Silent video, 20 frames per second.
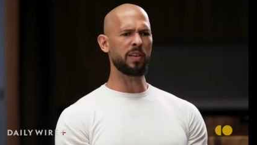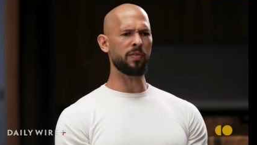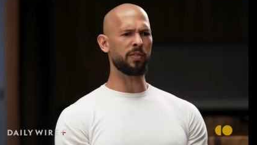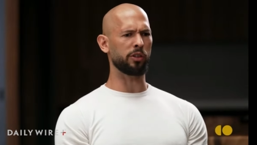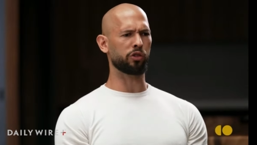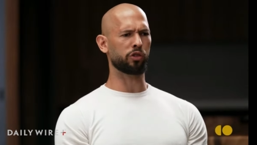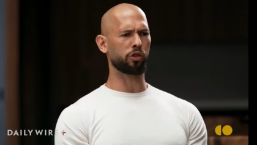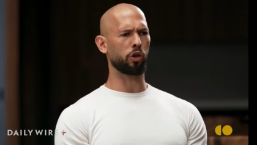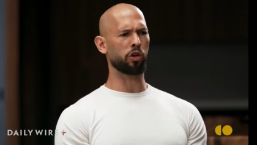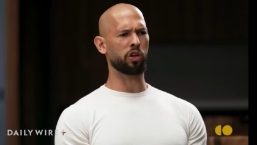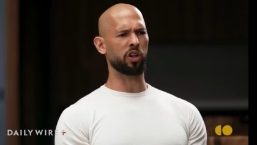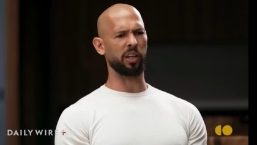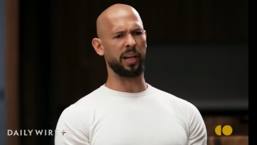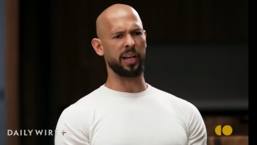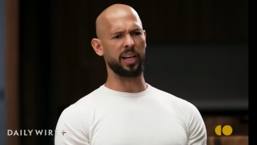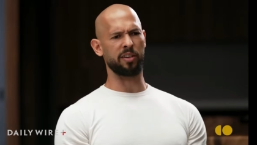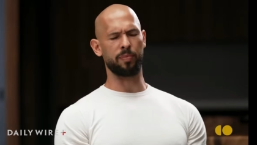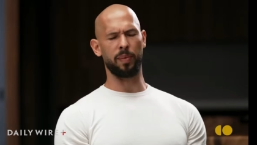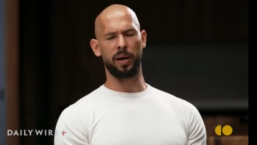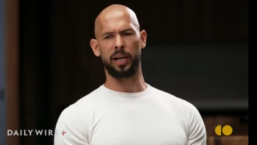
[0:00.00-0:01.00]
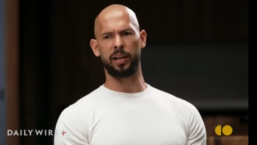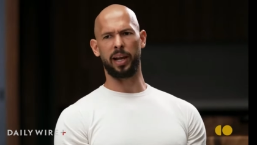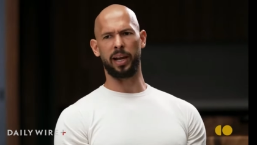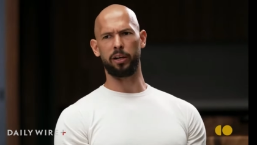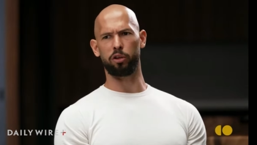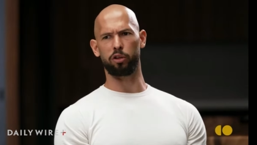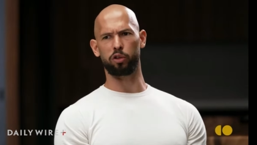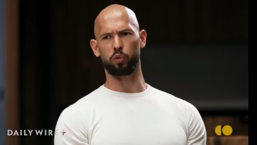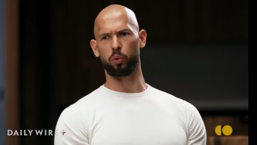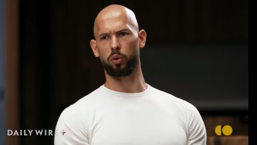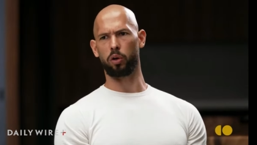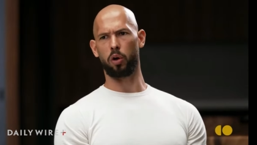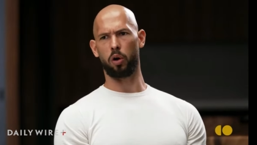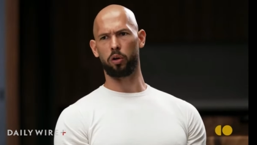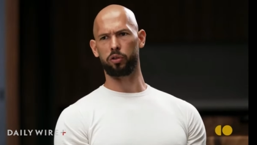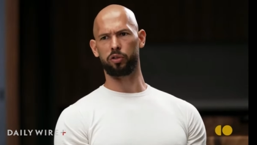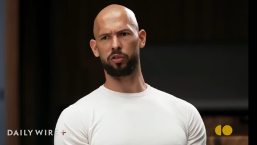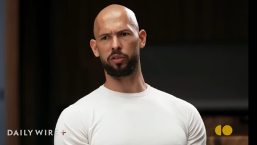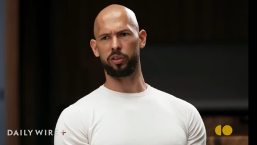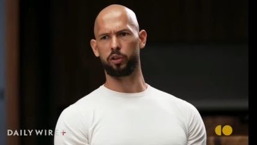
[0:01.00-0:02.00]
even circulate if my haters weren't
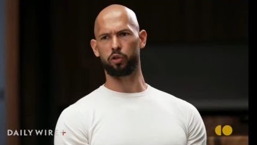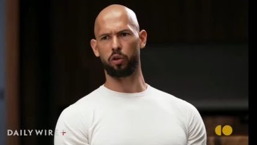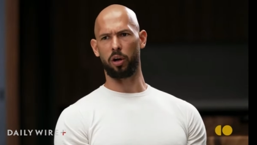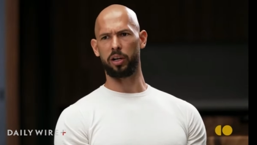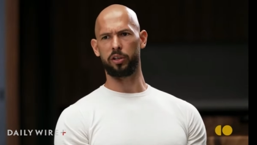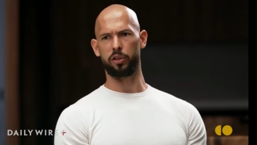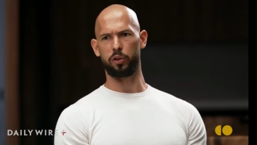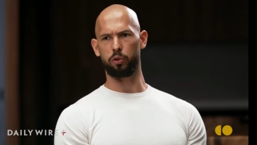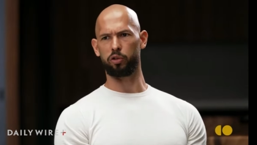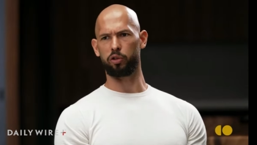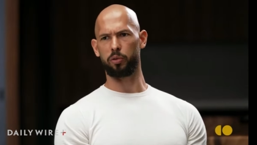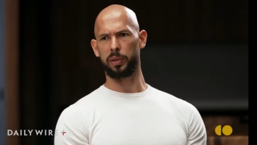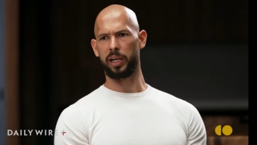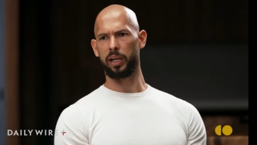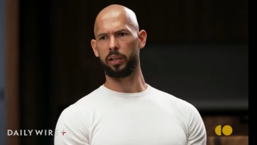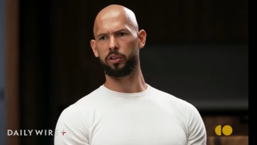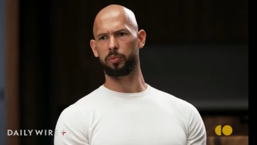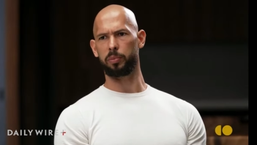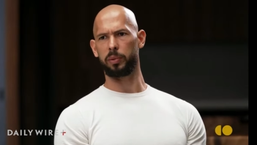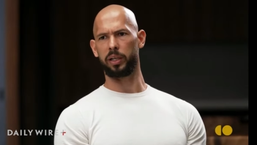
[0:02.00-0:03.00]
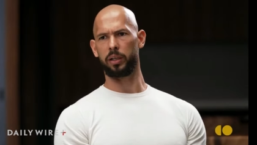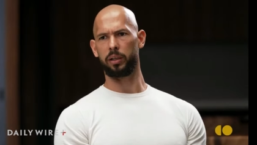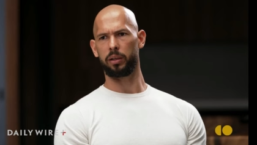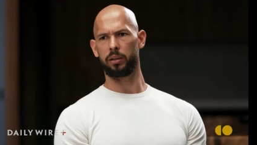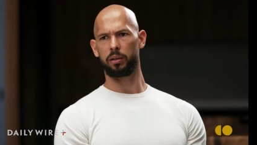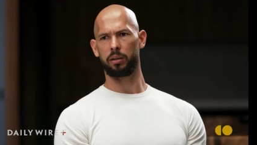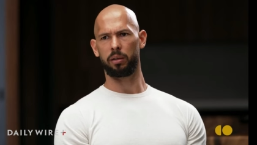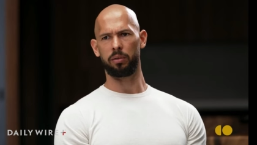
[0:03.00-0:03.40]
constantly trying to use them against me.